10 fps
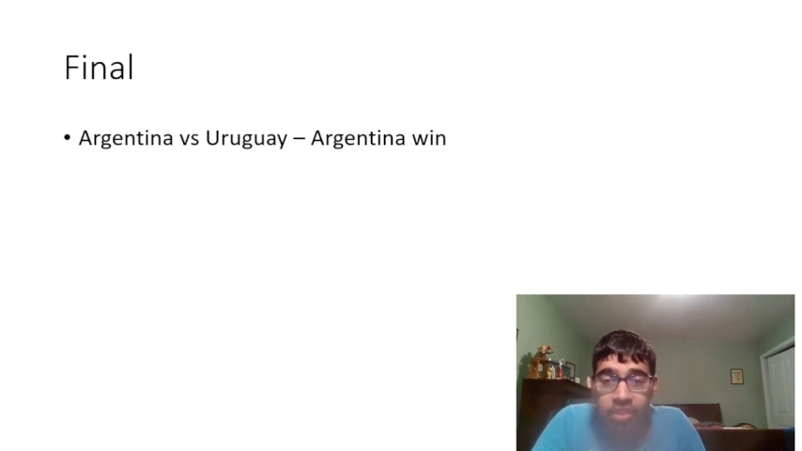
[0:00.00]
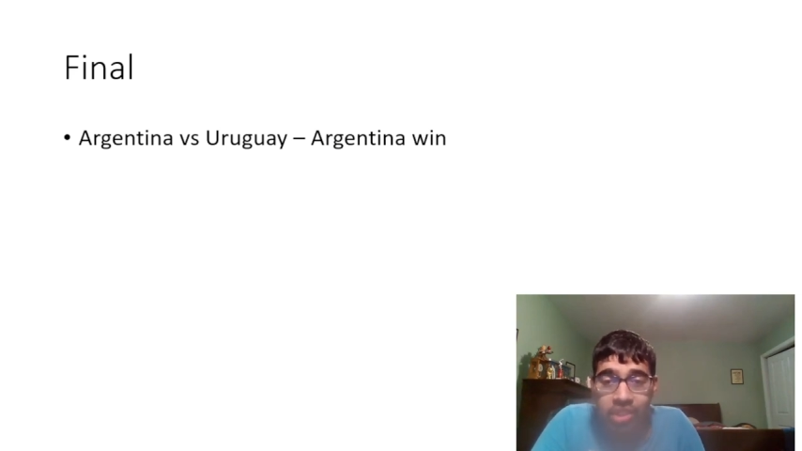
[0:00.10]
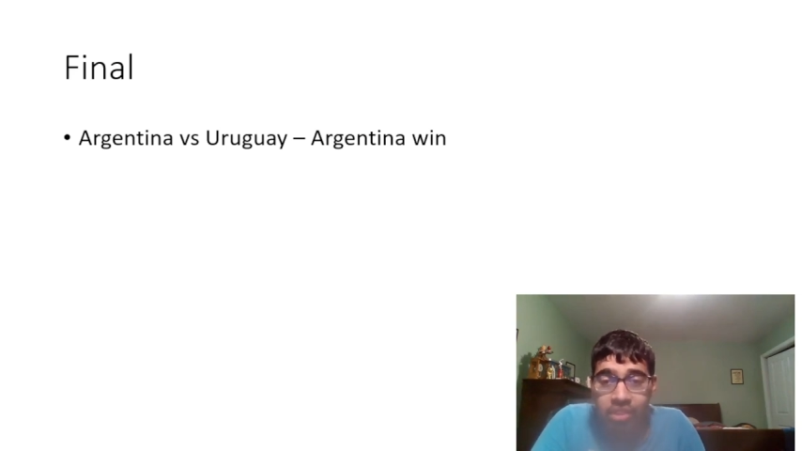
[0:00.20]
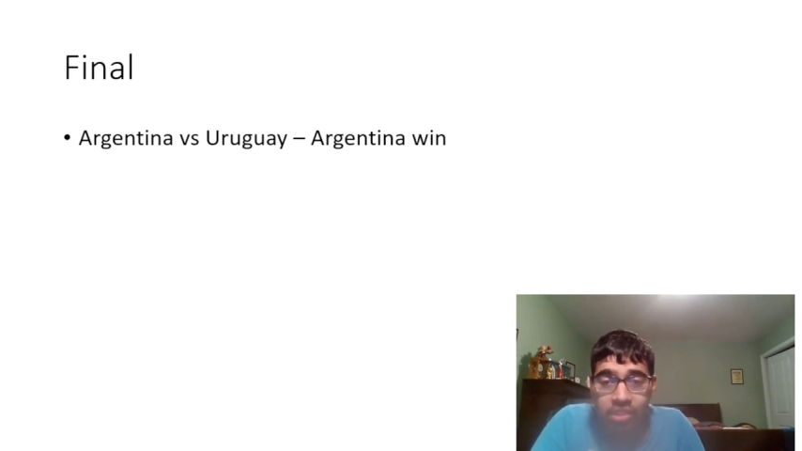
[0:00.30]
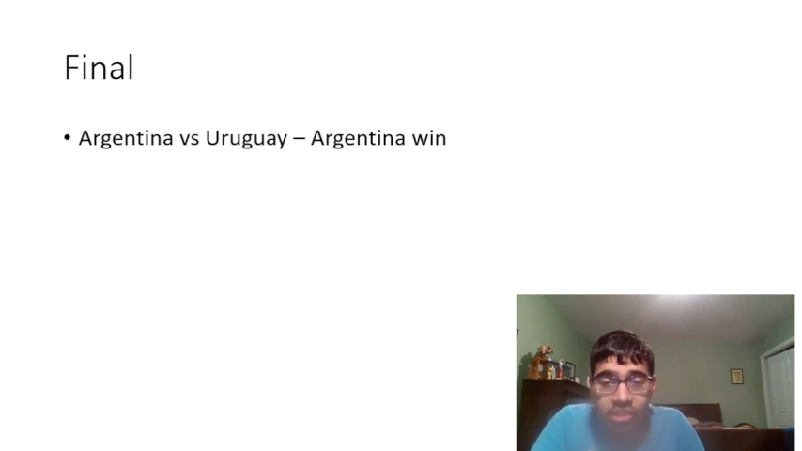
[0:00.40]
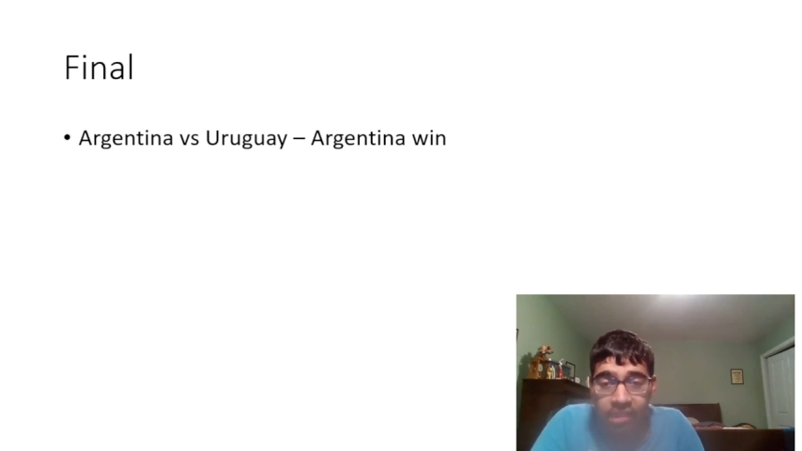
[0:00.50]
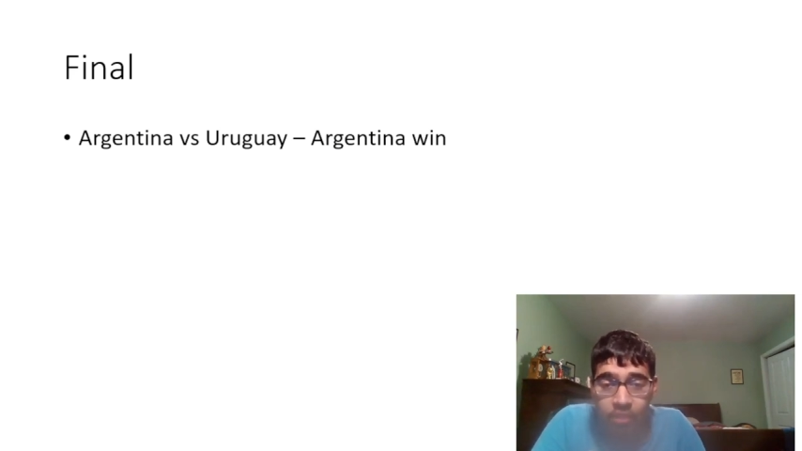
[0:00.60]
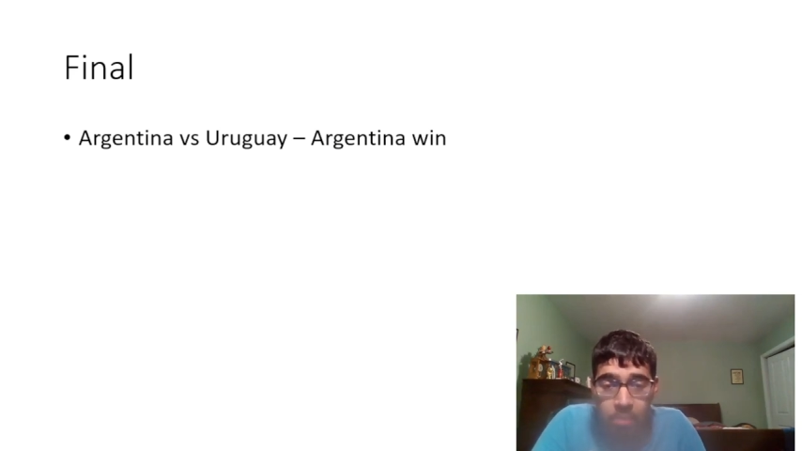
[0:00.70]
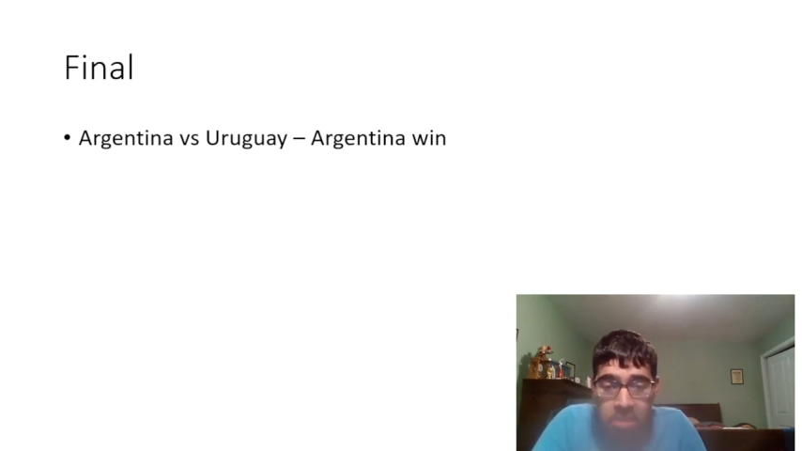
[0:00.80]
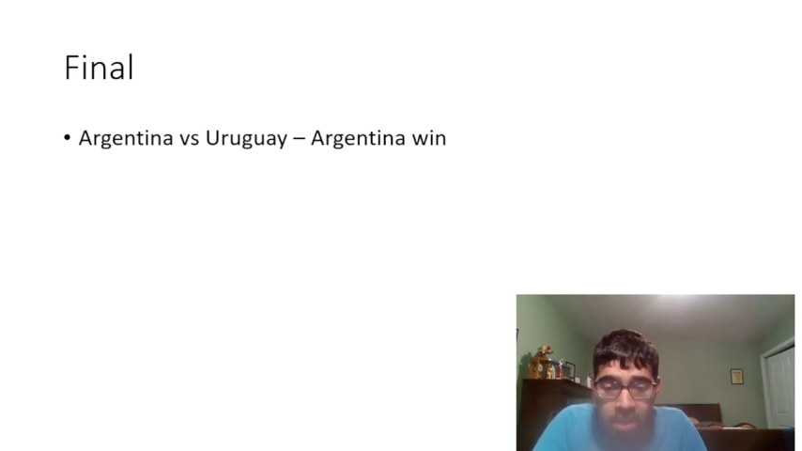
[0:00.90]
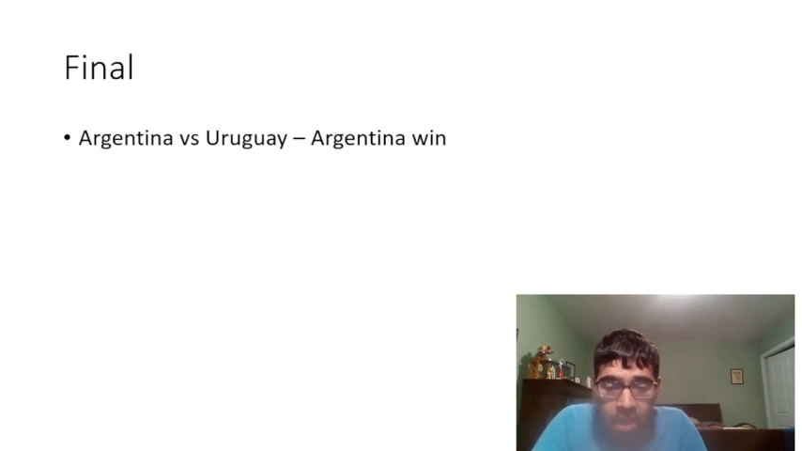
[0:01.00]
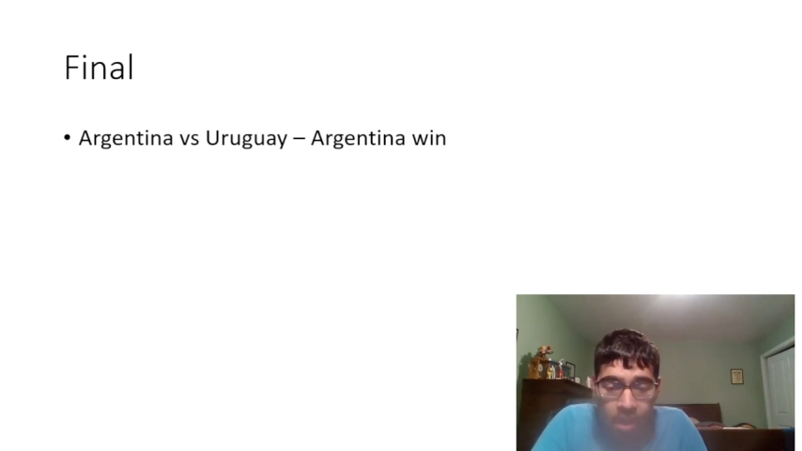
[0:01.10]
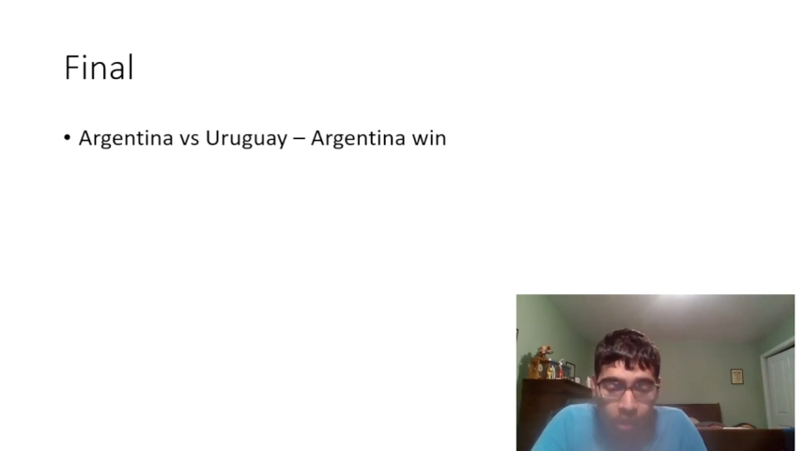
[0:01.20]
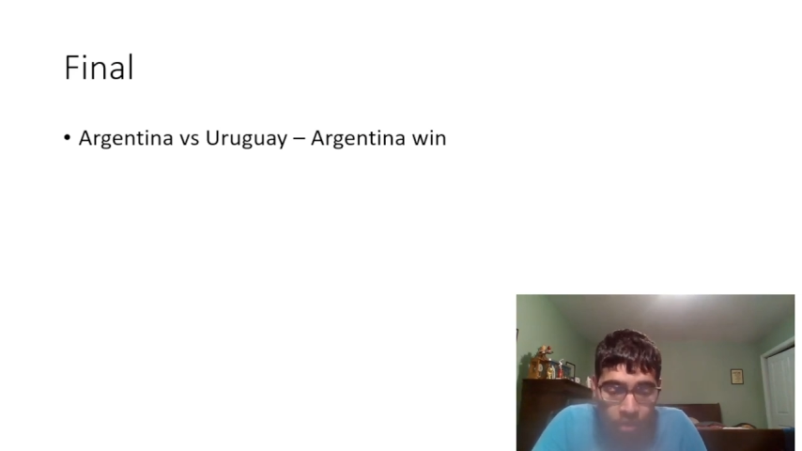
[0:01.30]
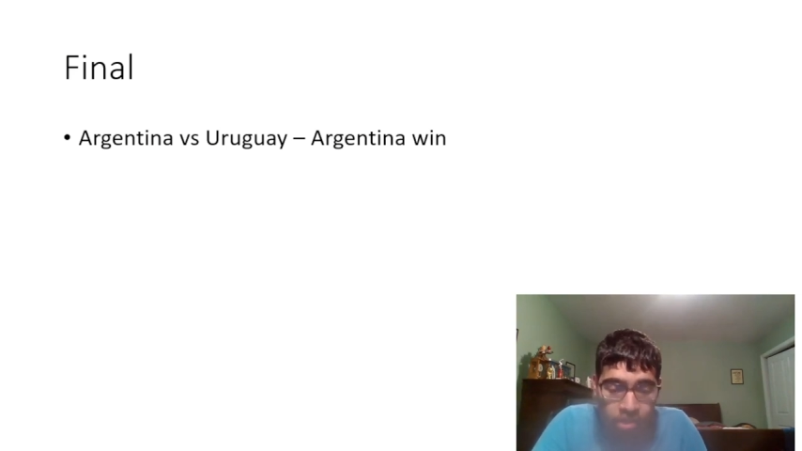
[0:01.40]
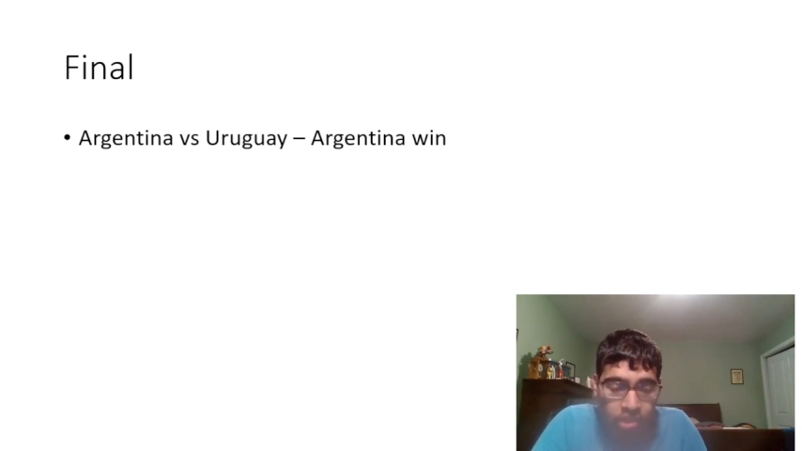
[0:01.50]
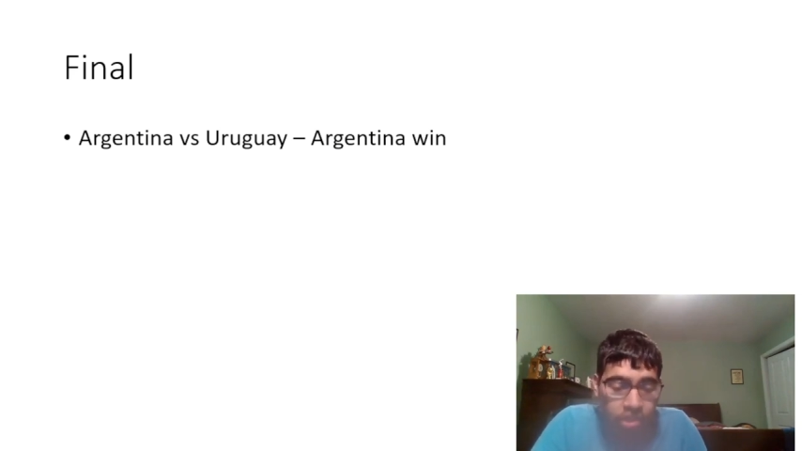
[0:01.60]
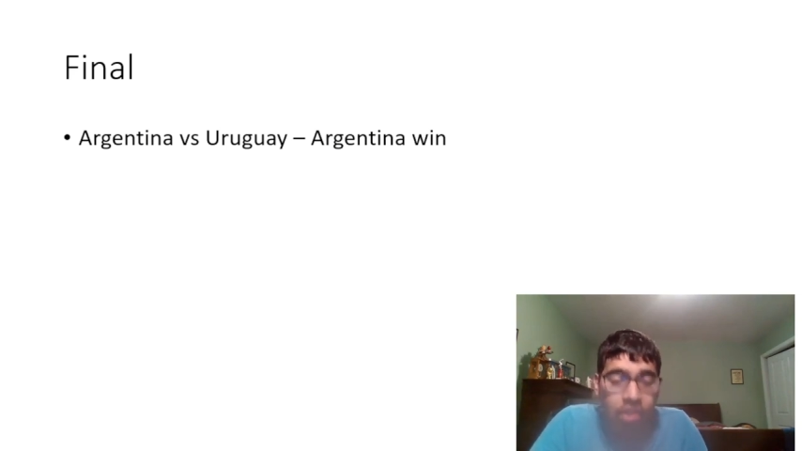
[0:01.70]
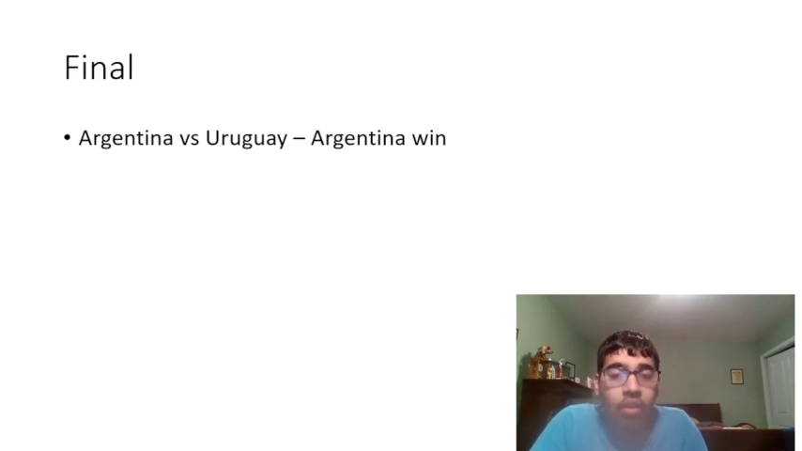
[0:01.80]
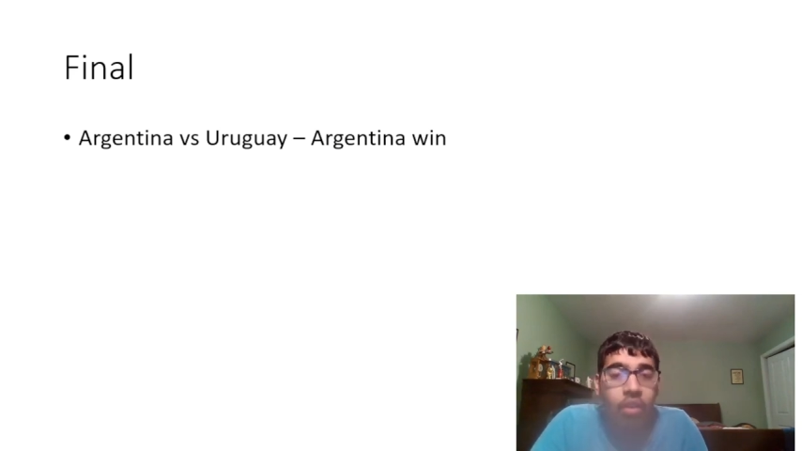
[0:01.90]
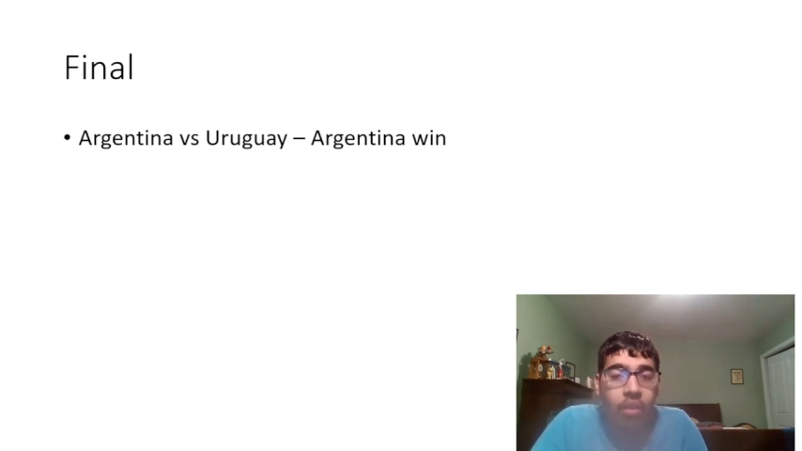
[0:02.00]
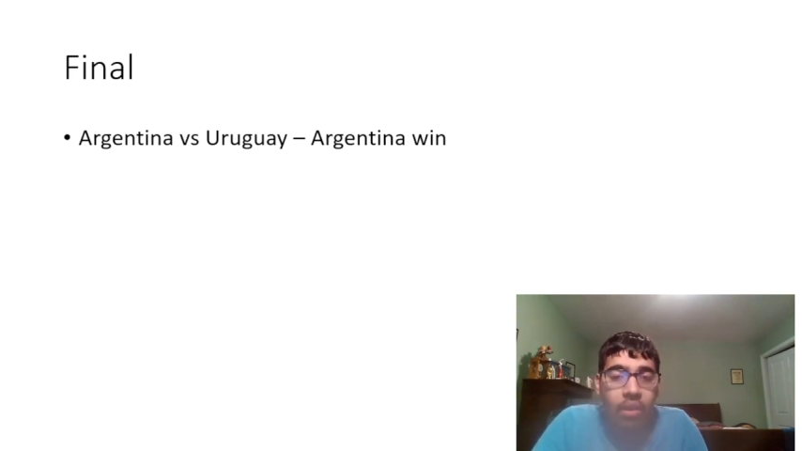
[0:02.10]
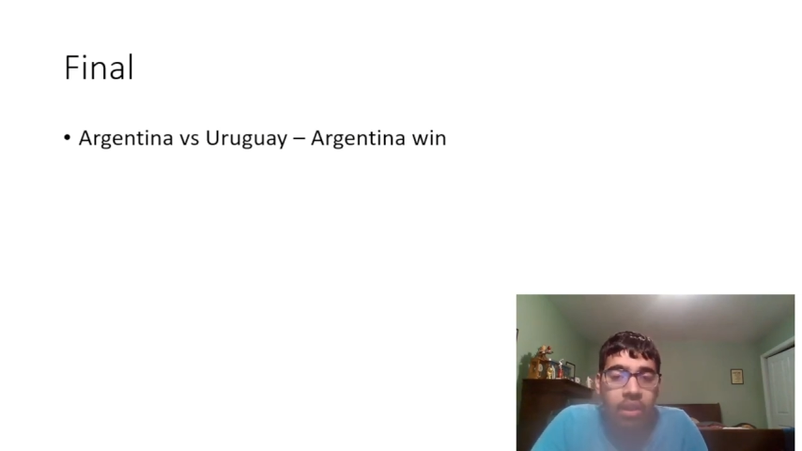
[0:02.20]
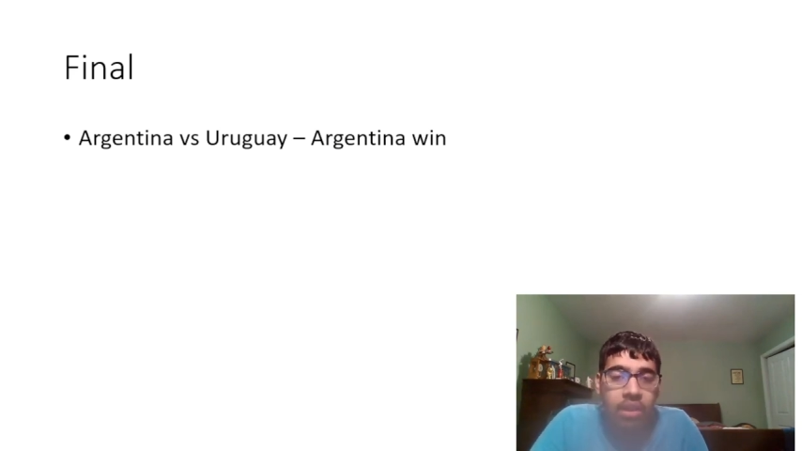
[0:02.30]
I just think for me, Argentina are